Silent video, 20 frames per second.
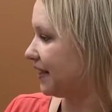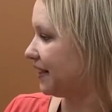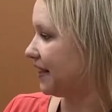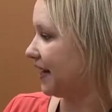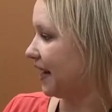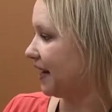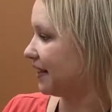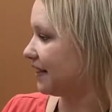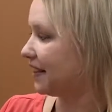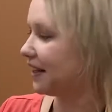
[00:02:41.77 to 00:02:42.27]

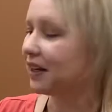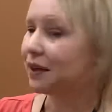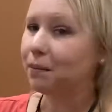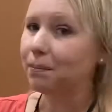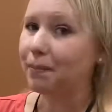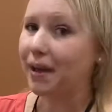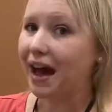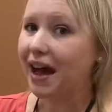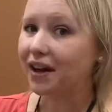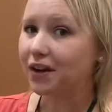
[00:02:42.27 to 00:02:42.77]
dancing
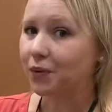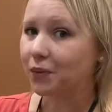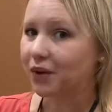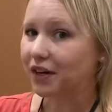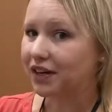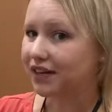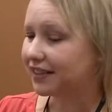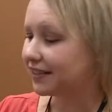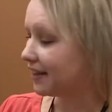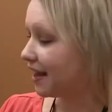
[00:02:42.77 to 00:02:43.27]

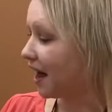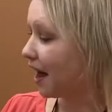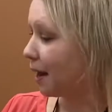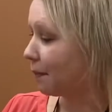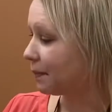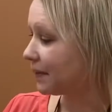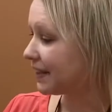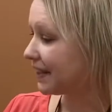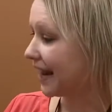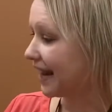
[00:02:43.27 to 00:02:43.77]
backwards,
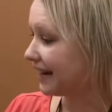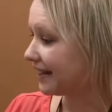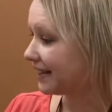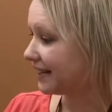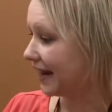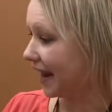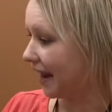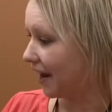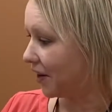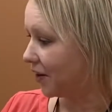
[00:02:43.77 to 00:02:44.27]
upside
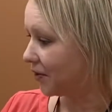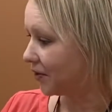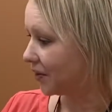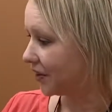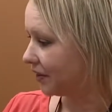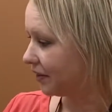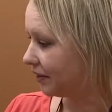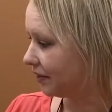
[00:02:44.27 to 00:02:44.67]
down.